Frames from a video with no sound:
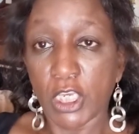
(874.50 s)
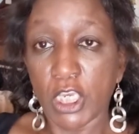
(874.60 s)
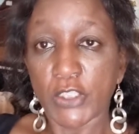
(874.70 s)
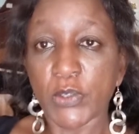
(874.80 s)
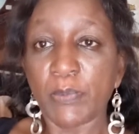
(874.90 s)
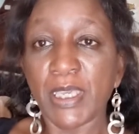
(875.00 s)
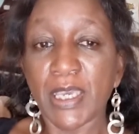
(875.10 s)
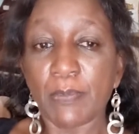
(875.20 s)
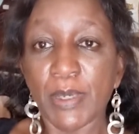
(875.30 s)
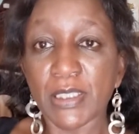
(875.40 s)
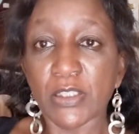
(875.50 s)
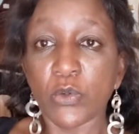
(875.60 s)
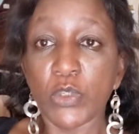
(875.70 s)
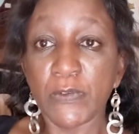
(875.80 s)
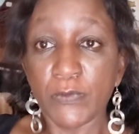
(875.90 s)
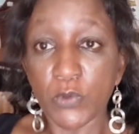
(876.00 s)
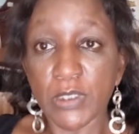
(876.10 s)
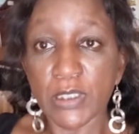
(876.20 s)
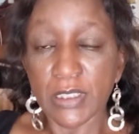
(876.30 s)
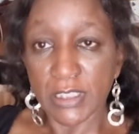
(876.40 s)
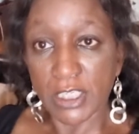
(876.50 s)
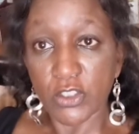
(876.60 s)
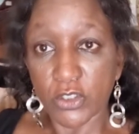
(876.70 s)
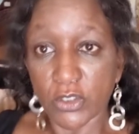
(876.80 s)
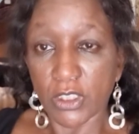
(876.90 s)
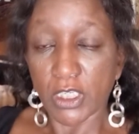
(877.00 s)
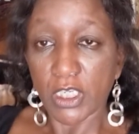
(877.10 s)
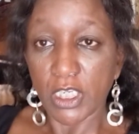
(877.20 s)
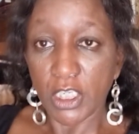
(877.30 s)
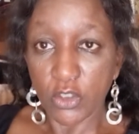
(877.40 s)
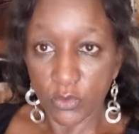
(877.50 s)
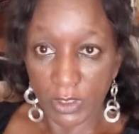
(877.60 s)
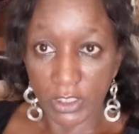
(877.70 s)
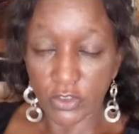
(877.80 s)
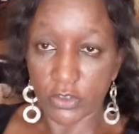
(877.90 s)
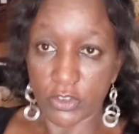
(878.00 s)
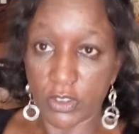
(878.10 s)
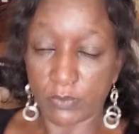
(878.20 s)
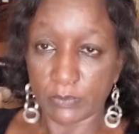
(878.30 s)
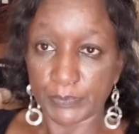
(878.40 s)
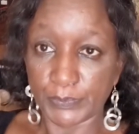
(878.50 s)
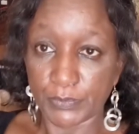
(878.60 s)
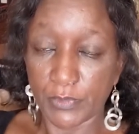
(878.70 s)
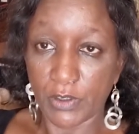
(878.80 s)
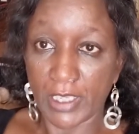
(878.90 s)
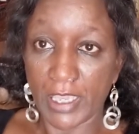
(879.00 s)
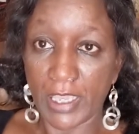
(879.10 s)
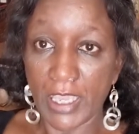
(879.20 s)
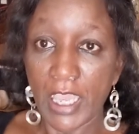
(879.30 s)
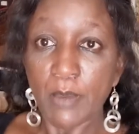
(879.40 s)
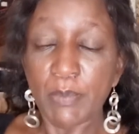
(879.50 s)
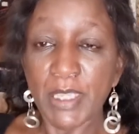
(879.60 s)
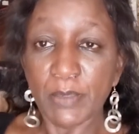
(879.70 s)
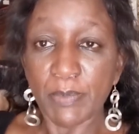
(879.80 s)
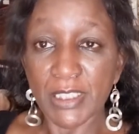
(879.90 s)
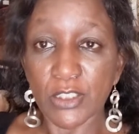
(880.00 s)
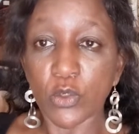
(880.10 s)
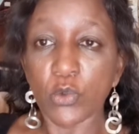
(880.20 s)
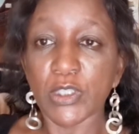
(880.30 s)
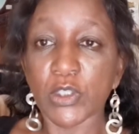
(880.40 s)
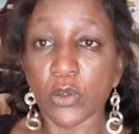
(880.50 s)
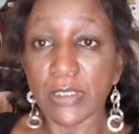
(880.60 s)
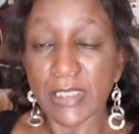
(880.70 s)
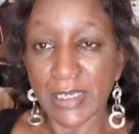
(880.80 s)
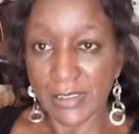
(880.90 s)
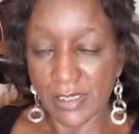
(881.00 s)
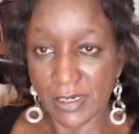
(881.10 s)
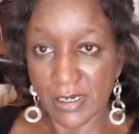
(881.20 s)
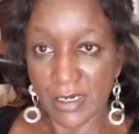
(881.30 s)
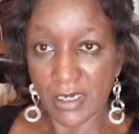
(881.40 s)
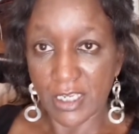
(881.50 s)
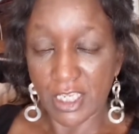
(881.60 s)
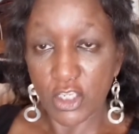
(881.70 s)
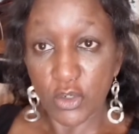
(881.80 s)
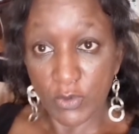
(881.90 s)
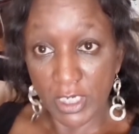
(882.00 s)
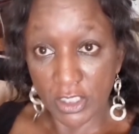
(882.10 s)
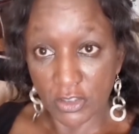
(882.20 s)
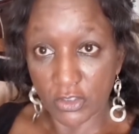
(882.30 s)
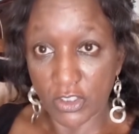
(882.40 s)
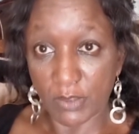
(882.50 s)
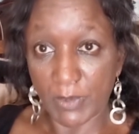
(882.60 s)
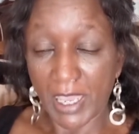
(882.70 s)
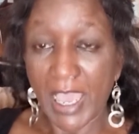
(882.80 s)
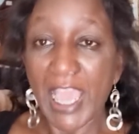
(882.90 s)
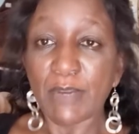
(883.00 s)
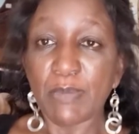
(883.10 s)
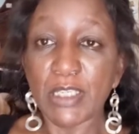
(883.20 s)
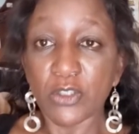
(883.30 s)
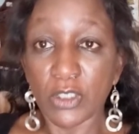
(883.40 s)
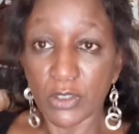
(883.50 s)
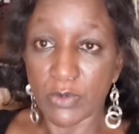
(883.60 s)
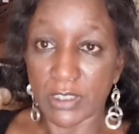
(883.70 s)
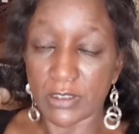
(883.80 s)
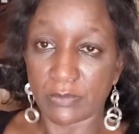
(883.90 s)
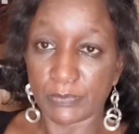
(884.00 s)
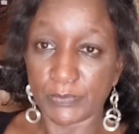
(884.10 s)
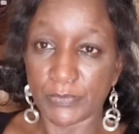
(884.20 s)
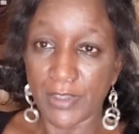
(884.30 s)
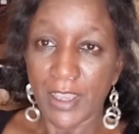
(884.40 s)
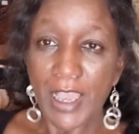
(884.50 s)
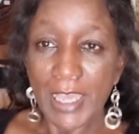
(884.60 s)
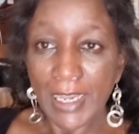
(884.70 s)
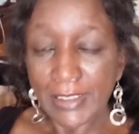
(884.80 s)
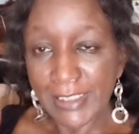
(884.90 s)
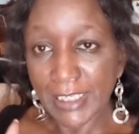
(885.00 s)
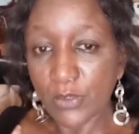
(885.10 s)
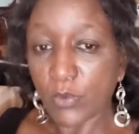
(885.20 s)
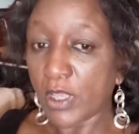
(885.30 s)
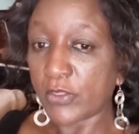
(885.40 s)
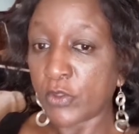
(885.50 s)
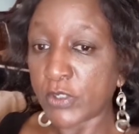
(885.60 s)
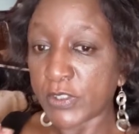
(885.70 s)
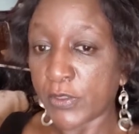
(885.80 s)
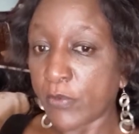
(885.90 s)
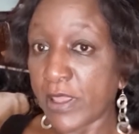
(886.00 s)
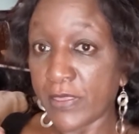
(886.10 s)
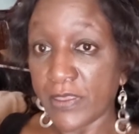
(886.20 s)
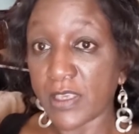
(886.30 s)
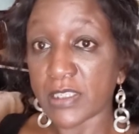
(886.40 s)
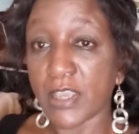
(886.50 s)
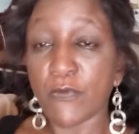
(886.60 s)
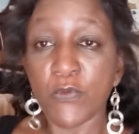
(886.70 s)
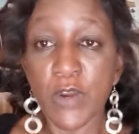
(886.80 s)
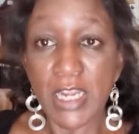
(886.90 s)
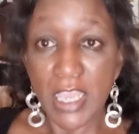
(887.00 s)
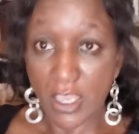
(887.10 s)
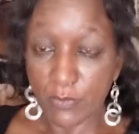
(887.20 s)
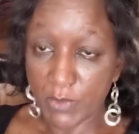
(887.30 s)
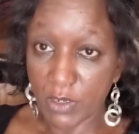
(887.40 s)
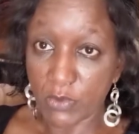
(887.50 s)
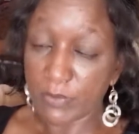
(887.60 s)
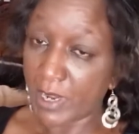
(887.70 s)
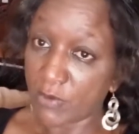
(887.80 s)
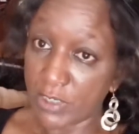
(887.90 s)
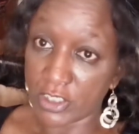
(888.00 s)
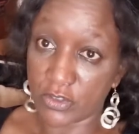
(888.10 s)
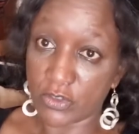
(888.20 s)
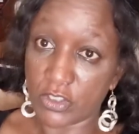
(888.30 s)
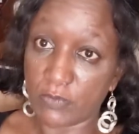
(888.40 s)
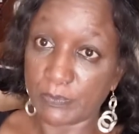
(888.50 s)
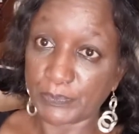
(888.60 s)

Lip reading: So be a person who diffuses the tension in your relationship, okay? Be the person who is contented in your relationship and be tolerant. And I'll tell you what, those three things have really helped me with my relationship.